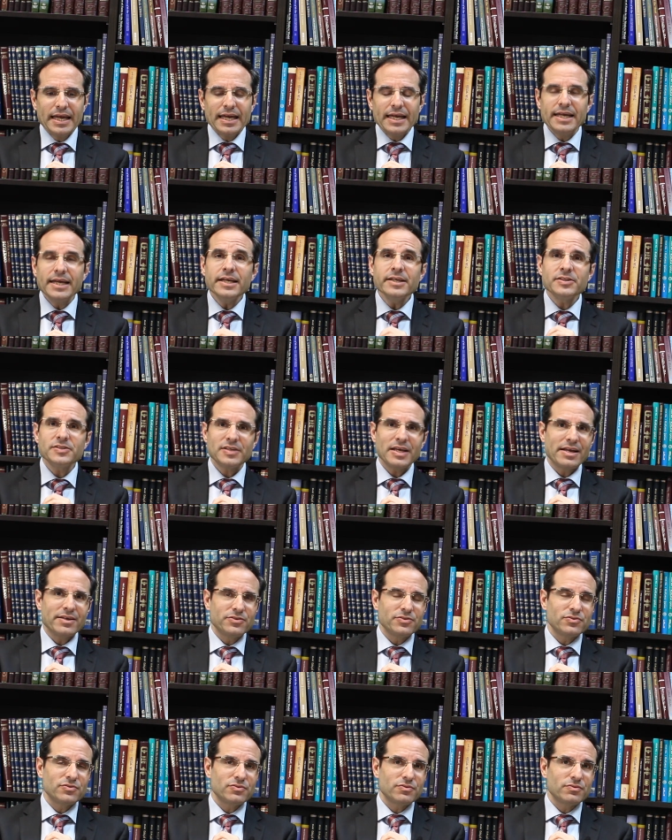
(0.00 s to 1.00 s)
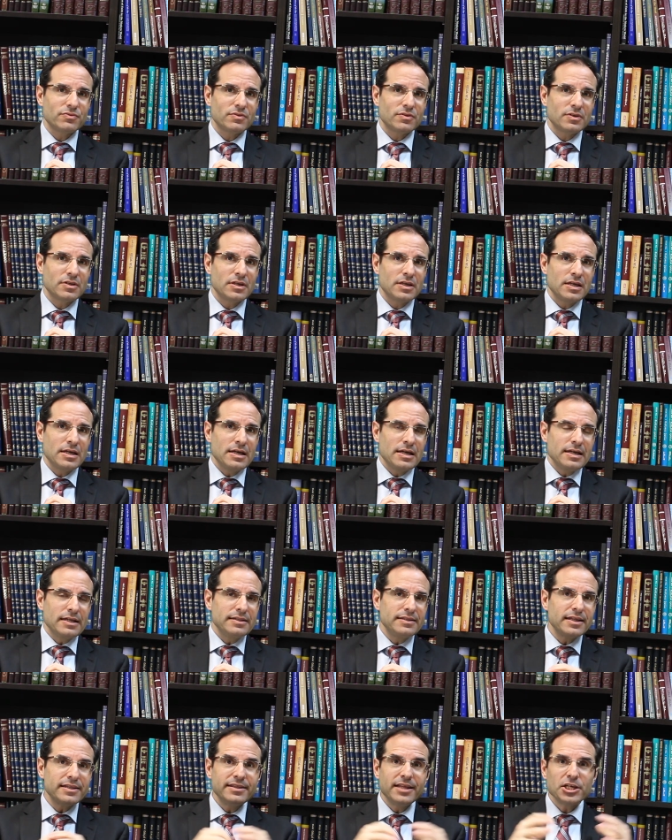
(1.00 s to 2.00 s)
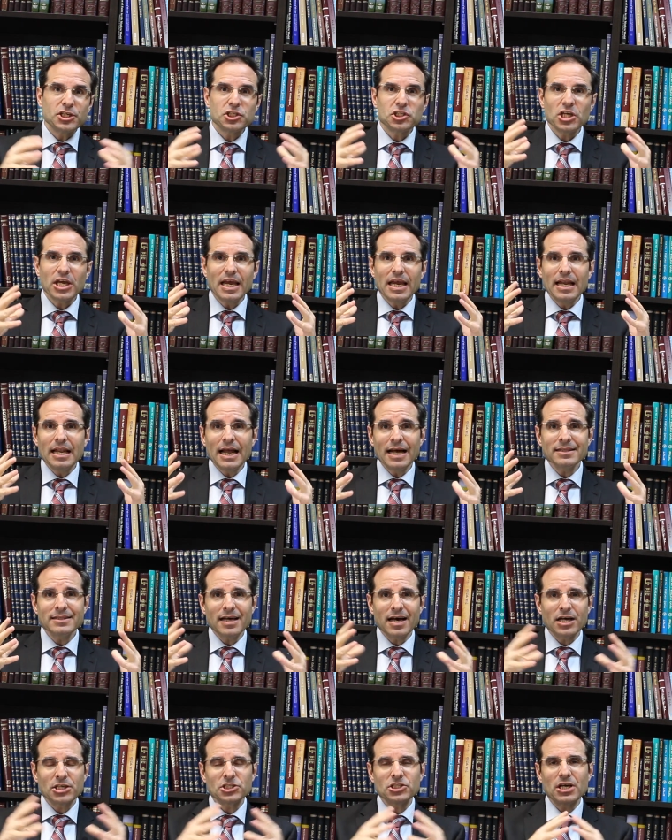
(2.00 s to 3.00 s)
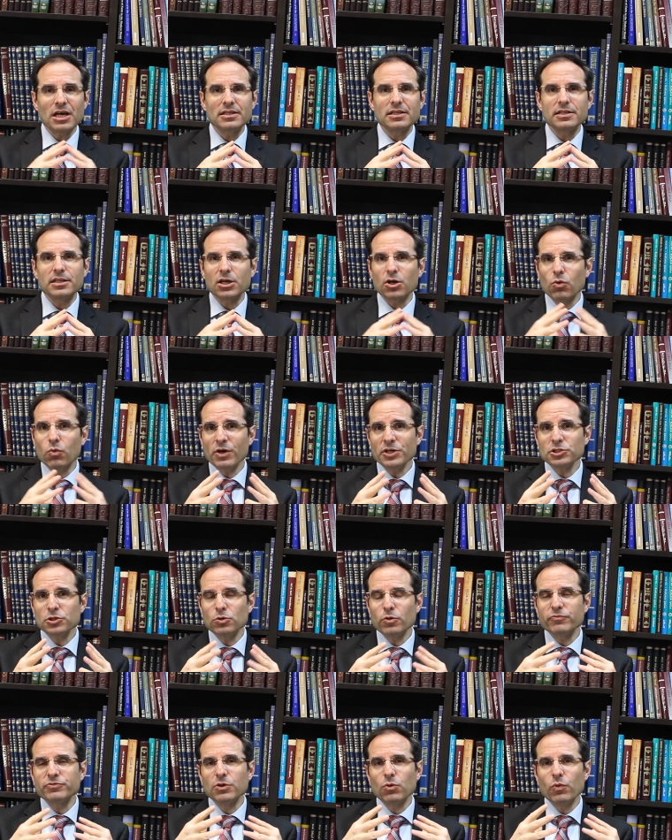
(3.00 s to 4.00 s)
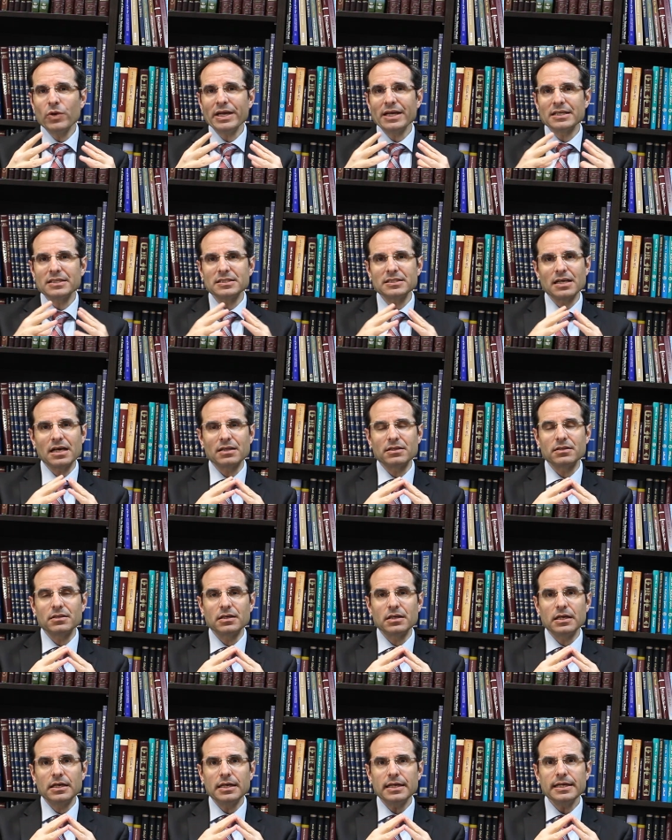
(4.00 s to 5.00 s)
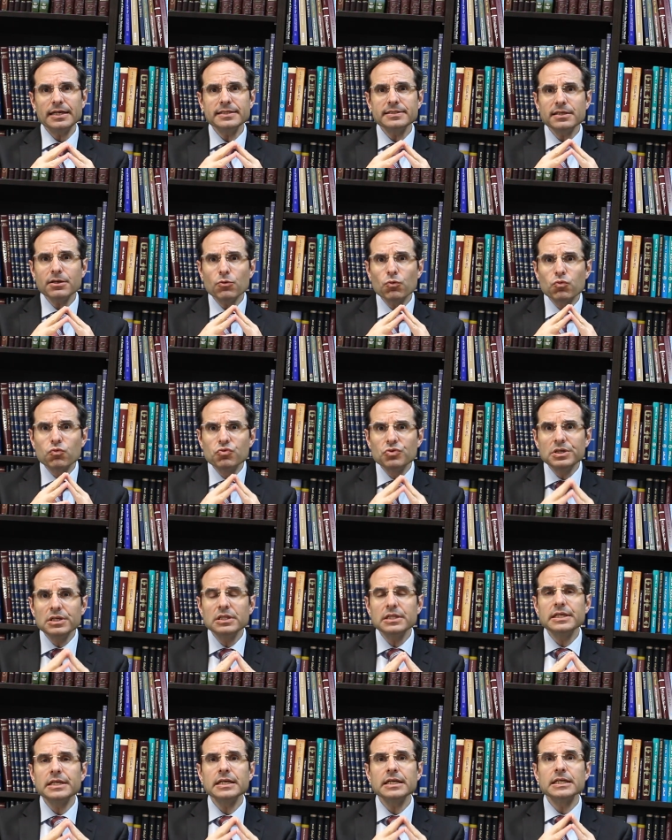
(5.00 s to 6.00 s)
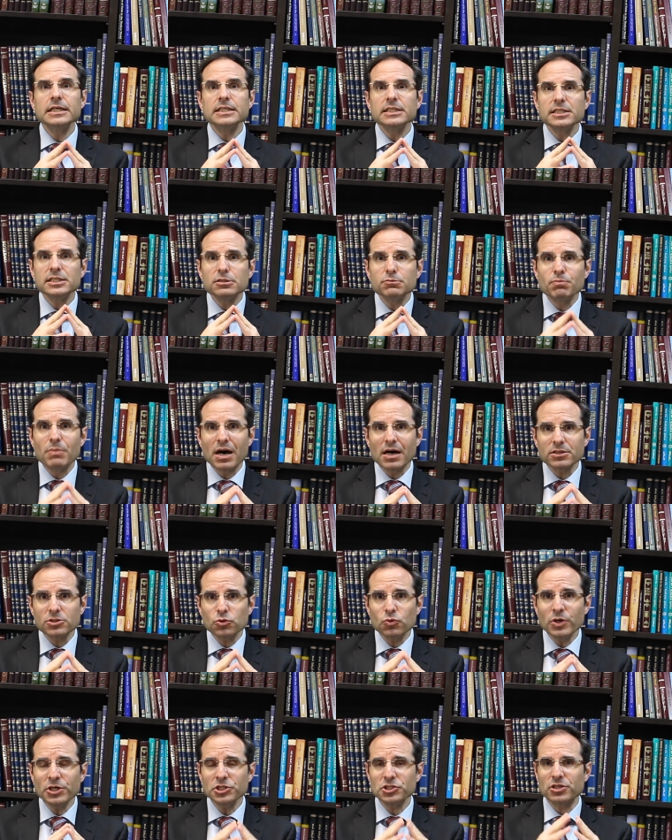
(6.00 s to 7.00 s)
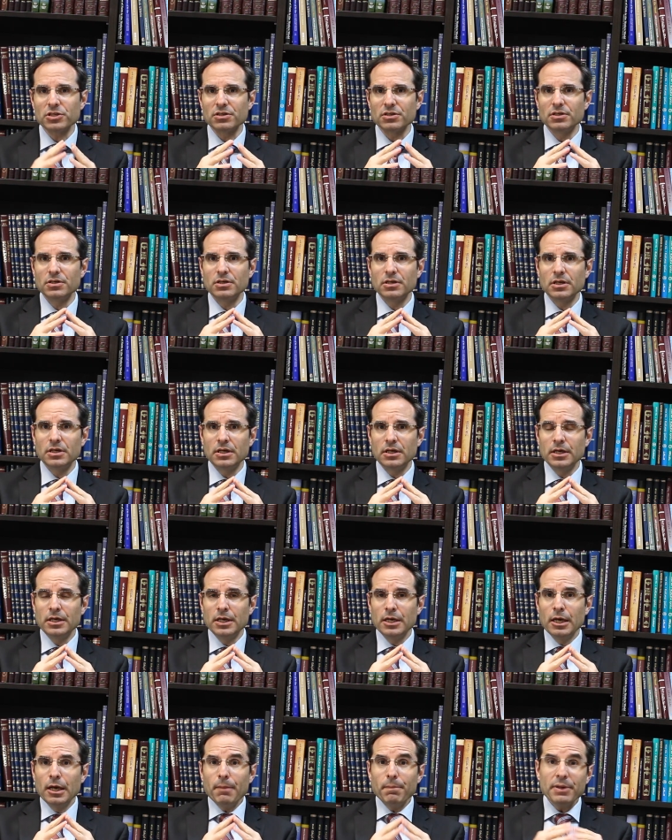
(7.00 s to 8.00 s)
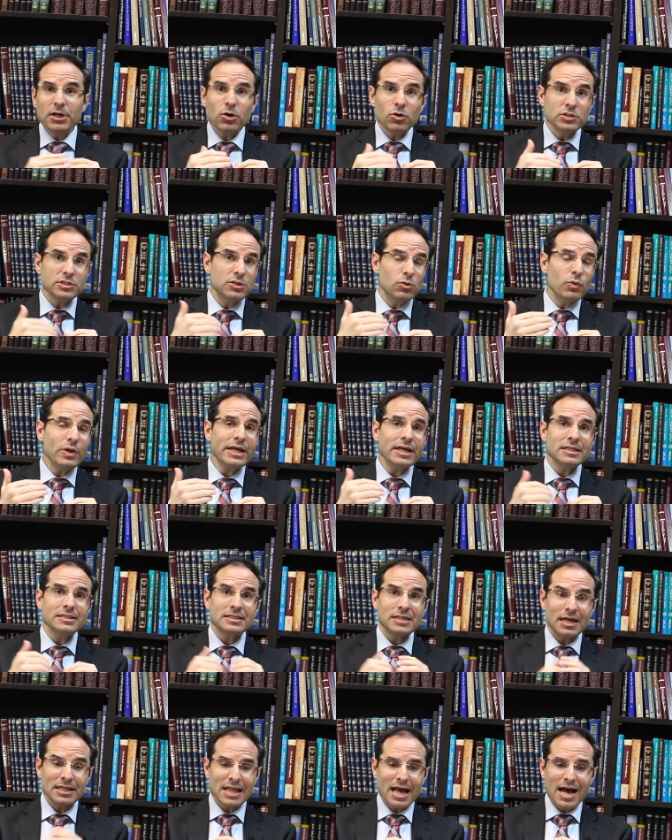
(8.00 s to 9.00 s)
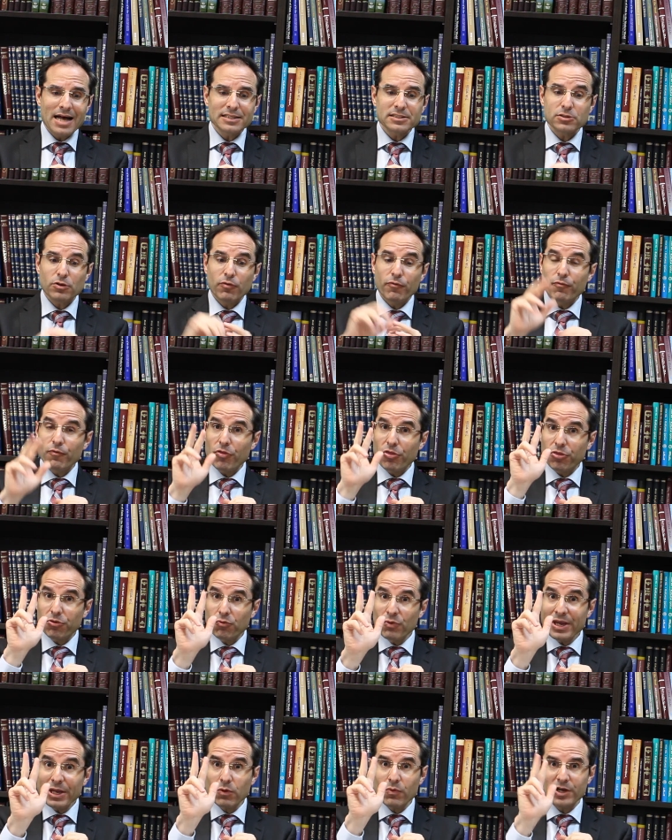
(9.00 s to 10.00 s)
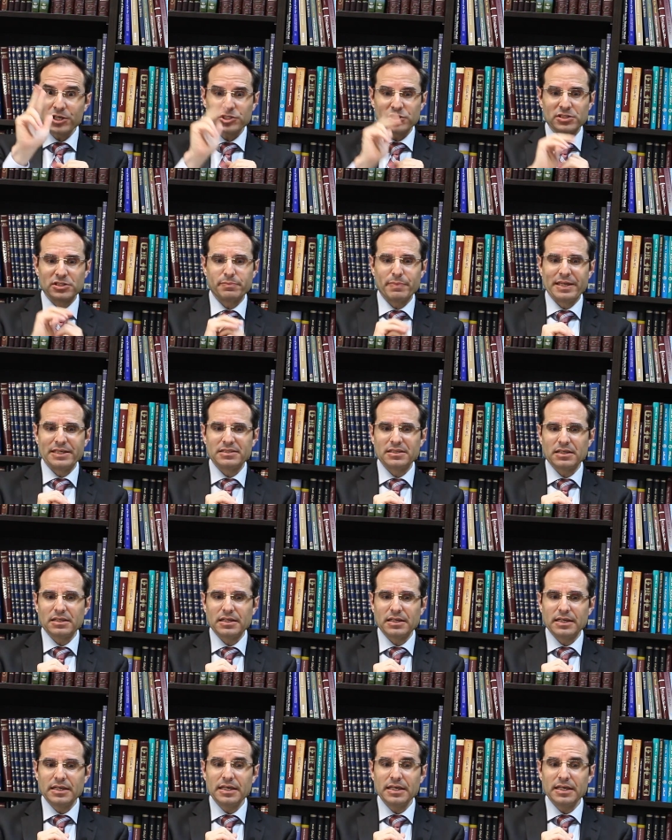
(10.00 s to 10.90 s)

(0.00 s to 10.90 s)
He says that the She'elat HaRasha, that the question of the wicked son, is a really smart question. Because the wicked son asks three questions basically.